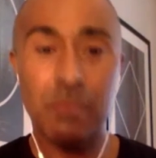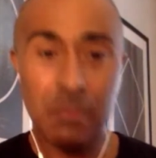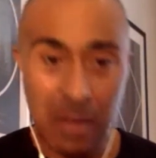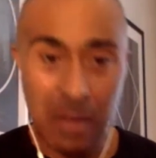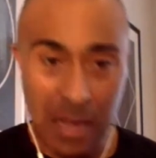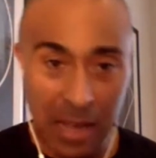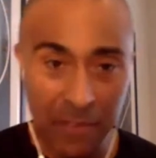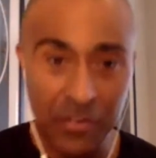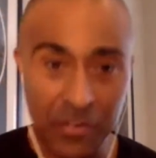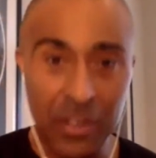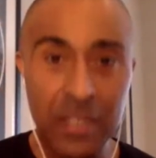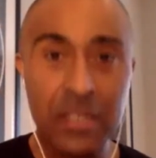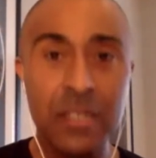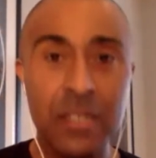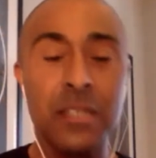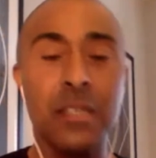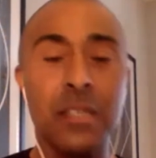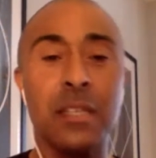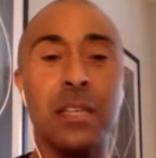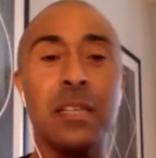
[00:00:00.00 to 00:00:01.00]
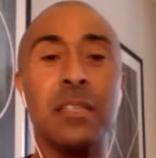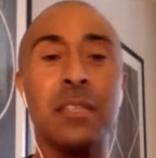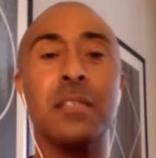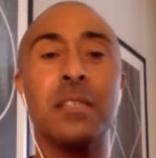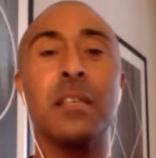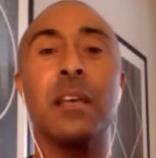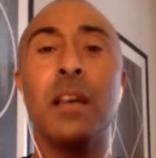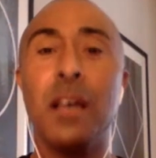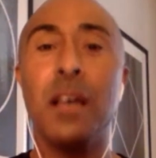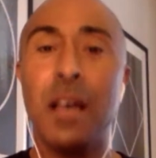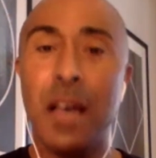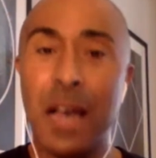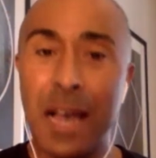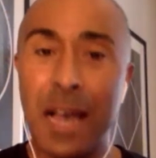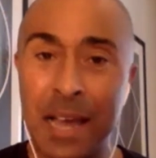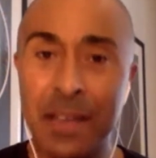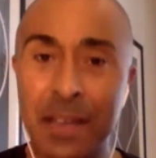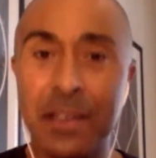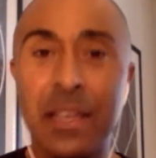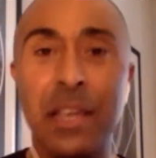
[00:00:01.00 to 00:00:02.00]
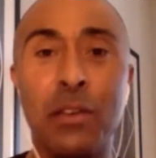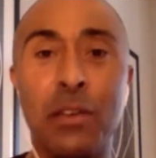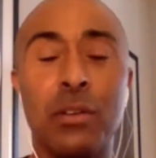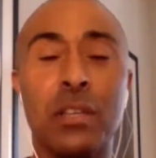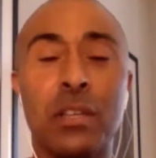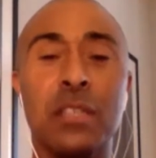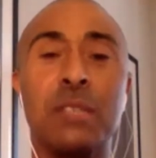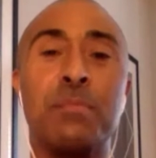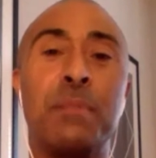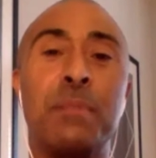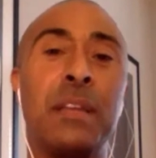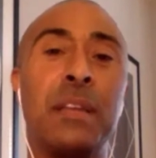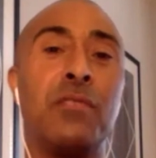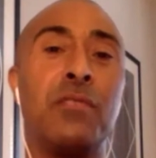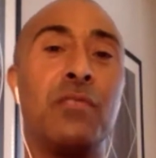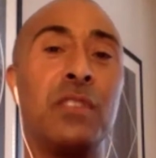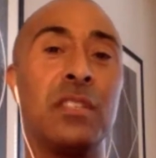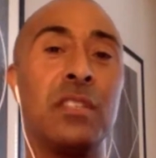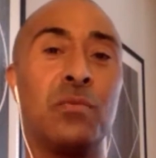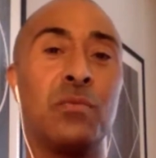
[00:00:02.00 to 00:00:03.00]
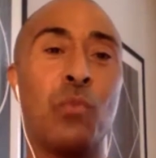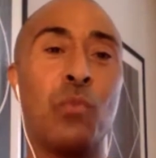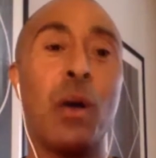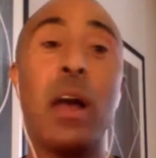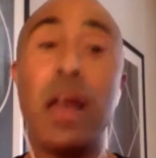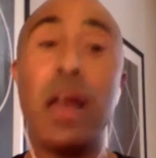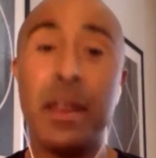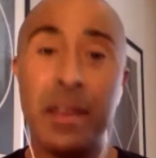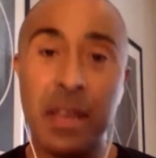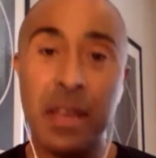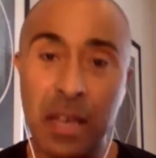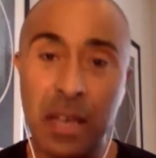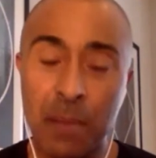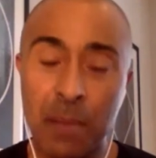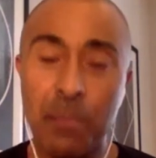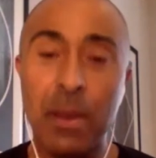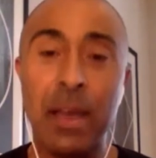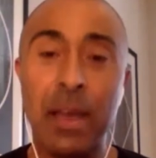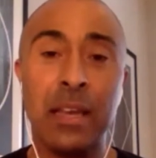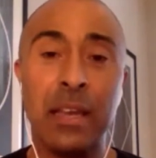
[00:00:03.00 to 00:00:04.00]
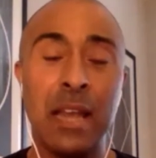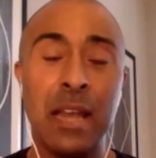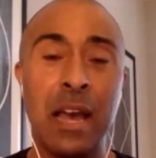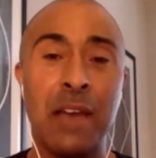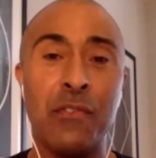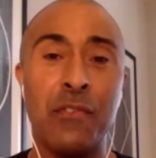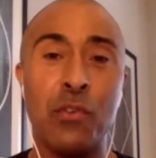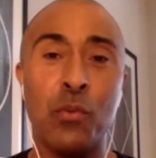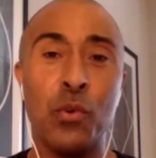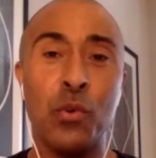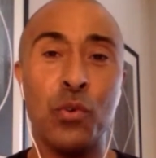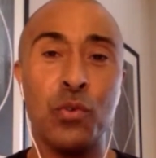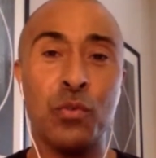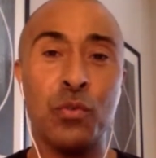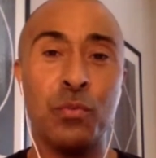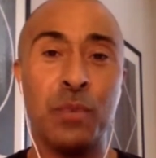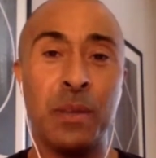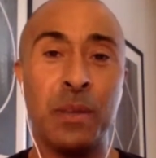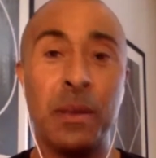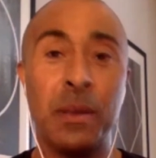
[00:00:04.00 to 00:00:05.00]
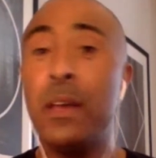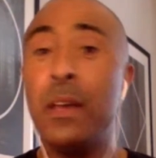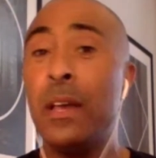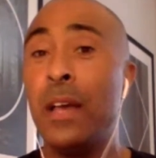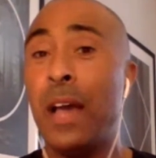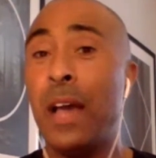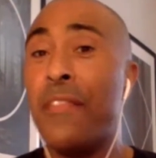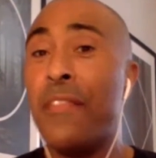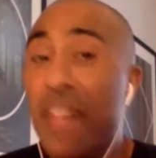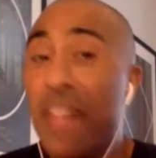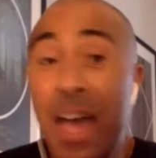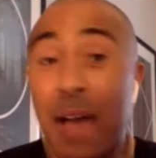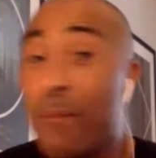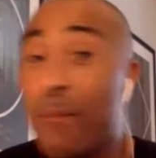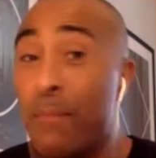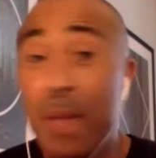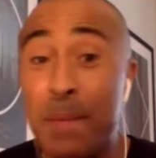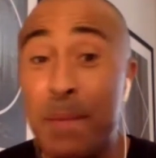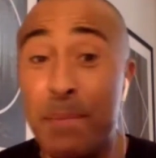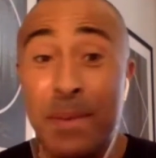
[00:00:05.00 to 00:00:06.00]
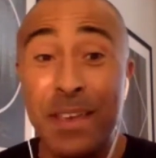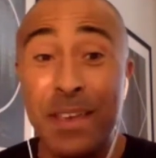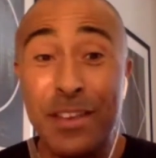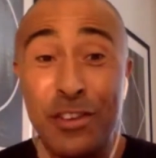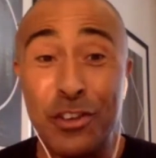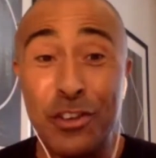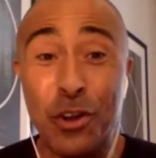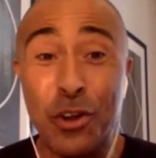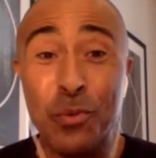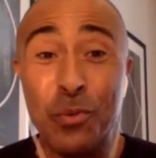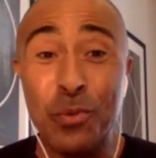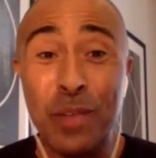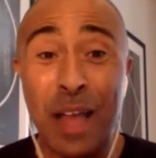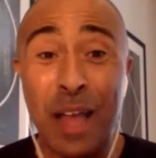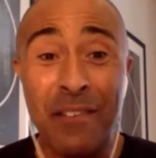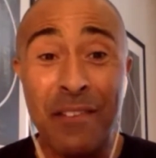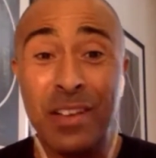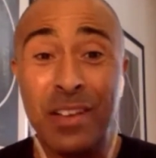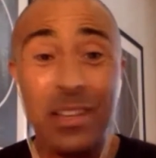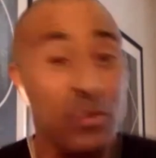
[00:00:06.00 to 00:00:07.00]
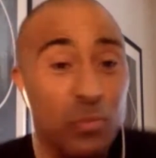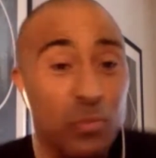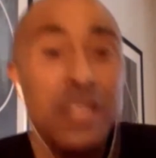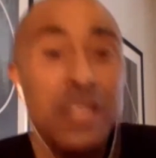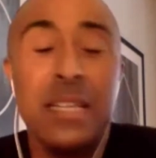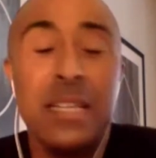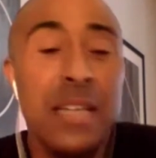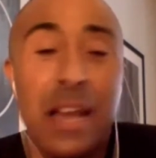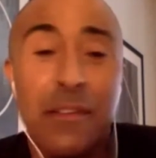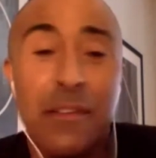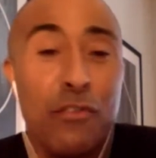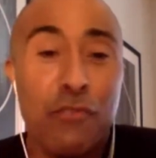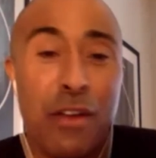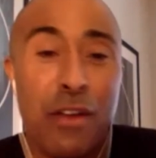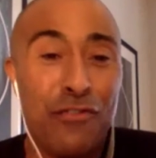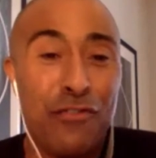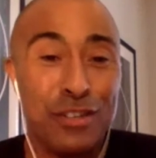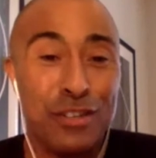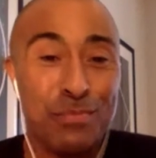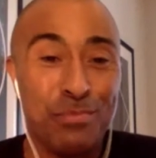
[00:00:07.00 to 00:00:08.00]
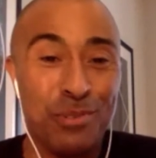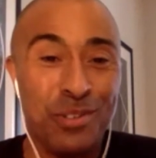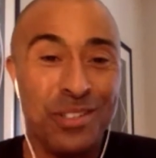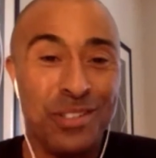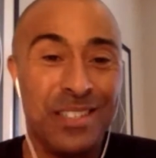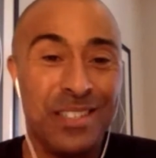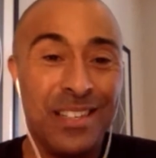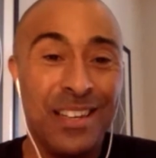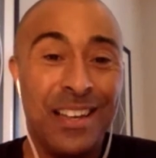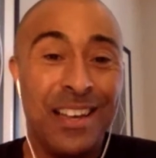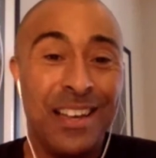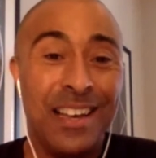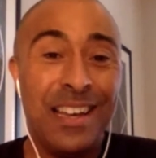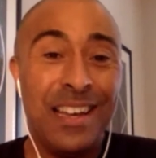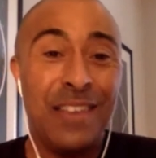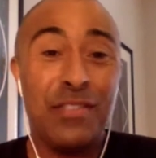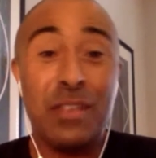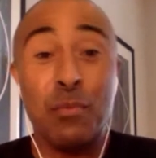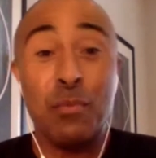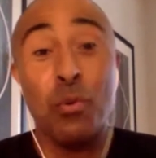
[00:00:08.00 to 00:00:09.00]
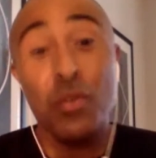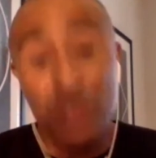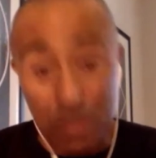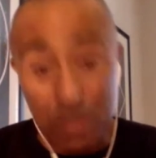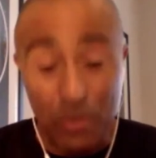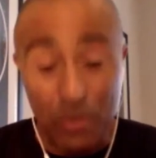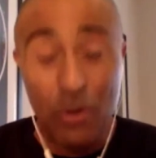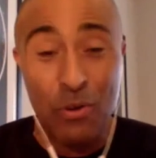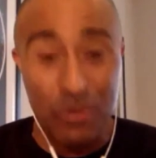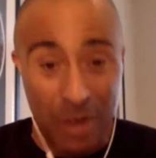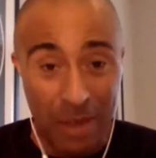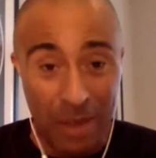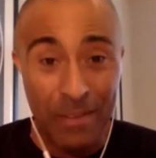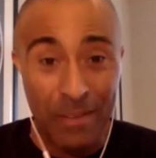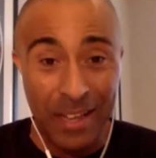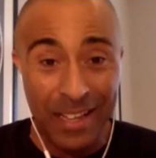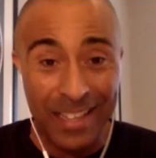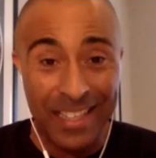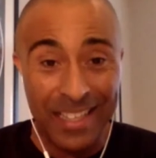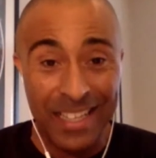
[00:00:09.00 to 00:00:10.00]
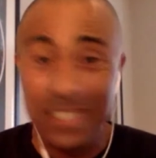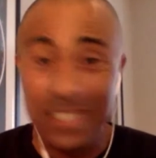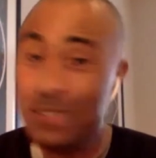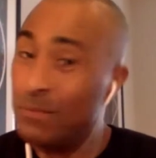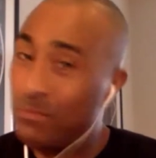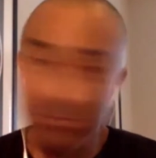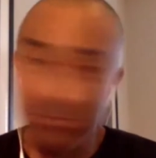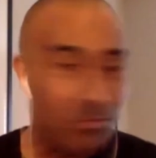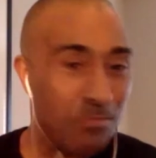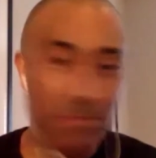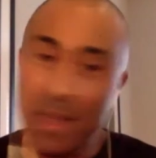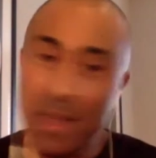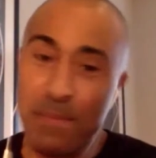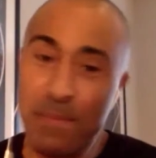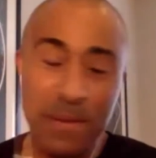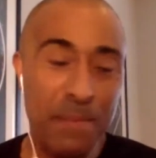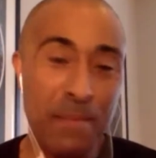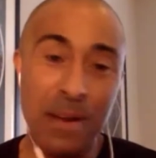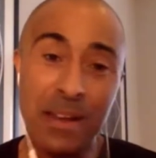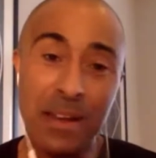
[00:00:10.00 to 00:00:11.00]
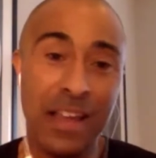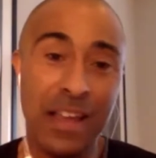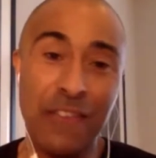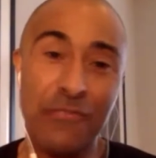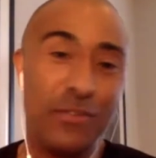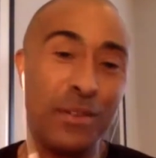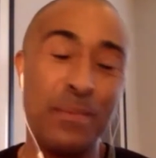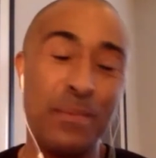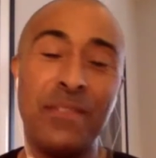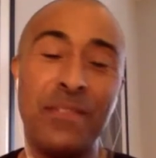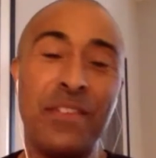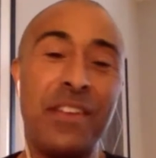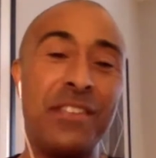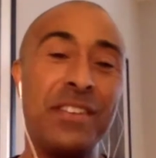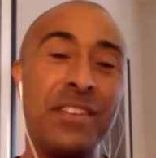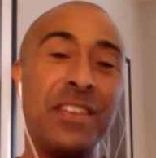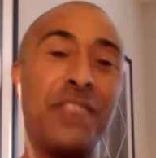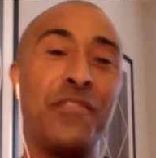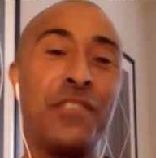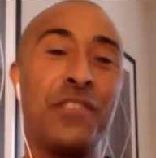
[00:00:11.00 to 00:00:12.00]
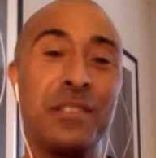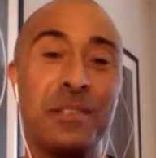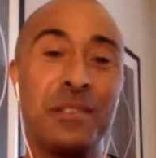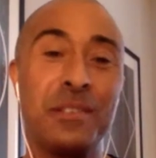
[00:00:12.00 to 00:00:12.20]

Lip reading: Have a listen to this, and it'll explain the reason why, and then come back and have a word with me. And that may be, you know, because we didn't have a reference point. If there was a program like this, maybe my life would have been very different.